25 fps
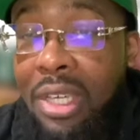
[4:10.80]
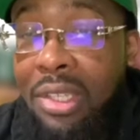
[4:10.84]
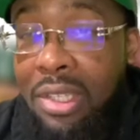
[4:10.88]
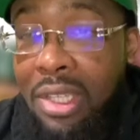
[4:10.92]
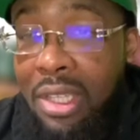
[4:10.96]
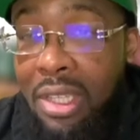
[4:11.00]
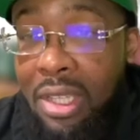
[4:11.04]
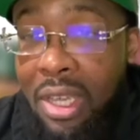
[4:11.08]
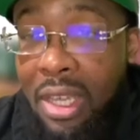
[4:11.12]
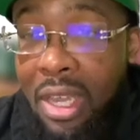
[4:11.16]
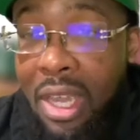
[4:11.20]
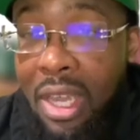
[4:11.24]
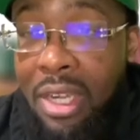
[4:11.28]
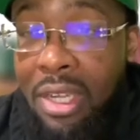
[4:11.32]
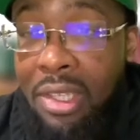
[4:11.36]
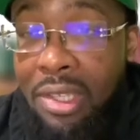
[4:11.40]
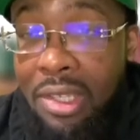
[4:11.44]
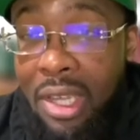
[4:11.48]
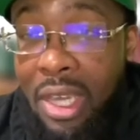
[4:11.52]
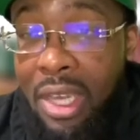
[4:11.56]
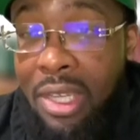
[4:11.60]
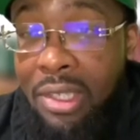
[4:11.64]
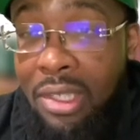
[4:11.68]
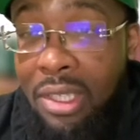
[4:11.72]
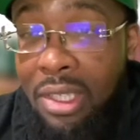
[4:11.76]
collector and a
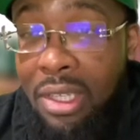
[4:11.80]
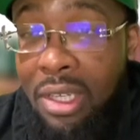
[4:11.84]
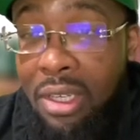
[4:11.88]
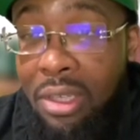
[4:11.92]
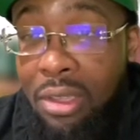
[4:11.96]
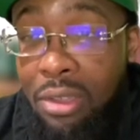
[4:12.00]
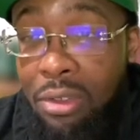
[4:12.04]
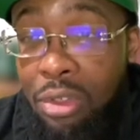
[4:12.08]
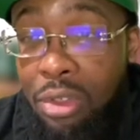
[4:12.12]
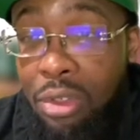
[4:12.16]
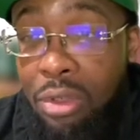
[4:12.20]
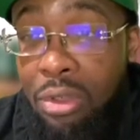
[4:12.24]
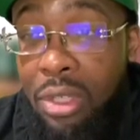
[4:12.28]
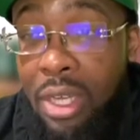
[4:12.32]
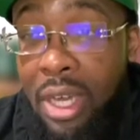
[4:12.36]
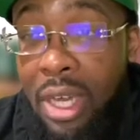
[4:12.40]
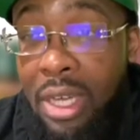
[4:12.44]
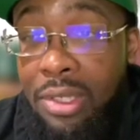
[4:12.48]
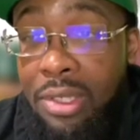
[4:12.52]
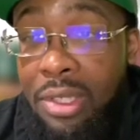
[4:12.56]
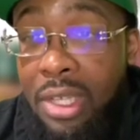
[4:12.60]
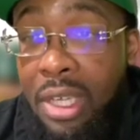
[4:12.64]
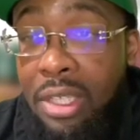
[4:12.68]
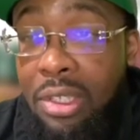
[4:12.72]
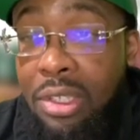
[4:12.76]
tax collector. Truly, I
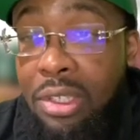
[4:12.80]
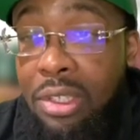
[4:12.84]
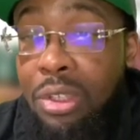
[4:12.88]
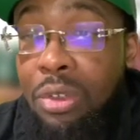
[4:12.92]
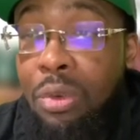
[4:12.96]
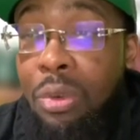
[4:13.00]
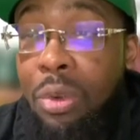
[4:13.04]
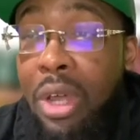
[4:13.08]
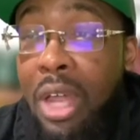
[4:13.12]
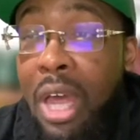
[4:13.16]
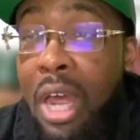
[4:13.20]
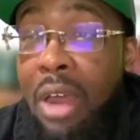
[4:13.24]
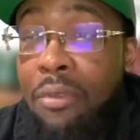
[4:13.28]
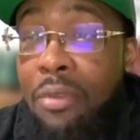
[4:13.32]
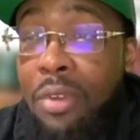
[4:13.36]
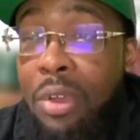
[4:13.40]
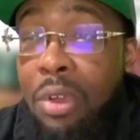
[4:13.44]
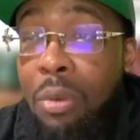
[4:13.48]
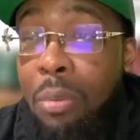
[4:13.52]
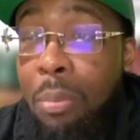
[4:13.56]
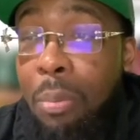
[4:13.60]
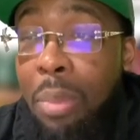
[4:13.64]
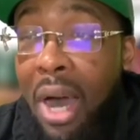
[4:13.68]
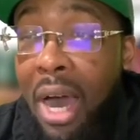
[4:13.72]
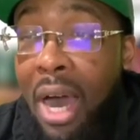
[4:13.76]
say to you, whatever
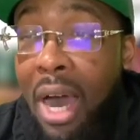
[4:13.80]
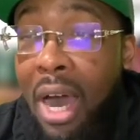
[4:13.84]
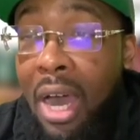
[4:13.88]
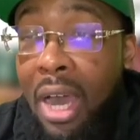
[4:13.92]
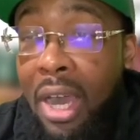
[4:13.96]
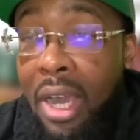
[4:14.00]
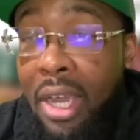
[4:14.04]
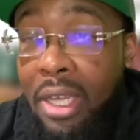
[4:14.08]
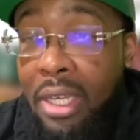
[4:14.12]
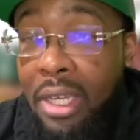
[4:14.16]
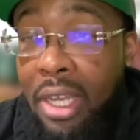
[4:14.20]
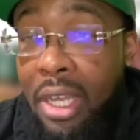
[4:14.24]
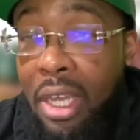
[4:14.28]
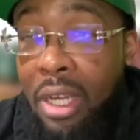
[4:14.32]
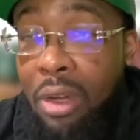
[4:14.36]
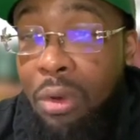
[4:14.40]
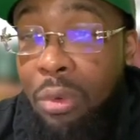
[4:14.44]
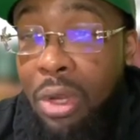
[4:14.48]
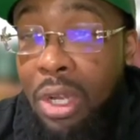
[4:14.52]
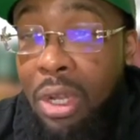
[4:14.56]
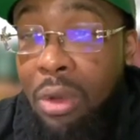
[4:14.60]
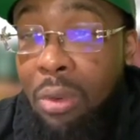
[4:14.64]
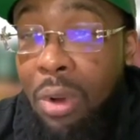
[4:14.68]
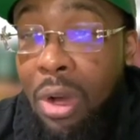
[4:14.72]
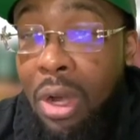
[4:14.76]
you bind, that
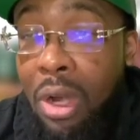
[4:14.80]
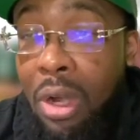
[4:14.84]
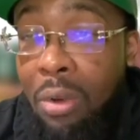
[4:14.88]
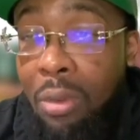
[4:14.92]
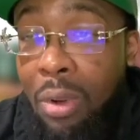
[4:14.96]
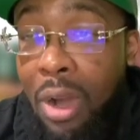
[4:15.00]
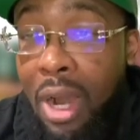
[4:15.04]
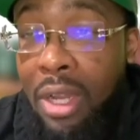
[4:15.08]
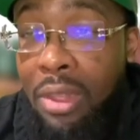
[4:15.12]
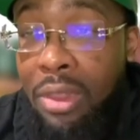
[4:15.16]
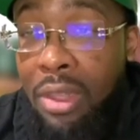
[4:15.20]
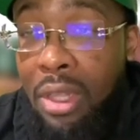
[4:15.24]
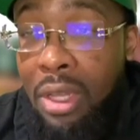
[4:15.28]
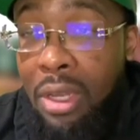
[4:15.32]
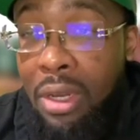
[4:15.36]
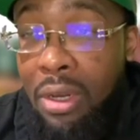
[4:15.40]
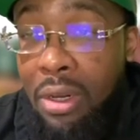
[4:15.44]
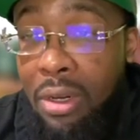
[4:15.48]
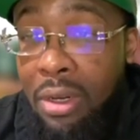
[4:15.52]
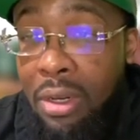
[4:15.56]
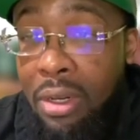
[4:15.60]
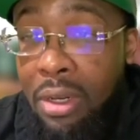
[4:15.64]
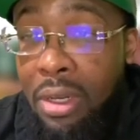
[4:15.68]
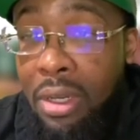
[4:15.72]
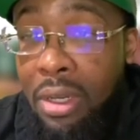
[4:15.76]
Greek word right there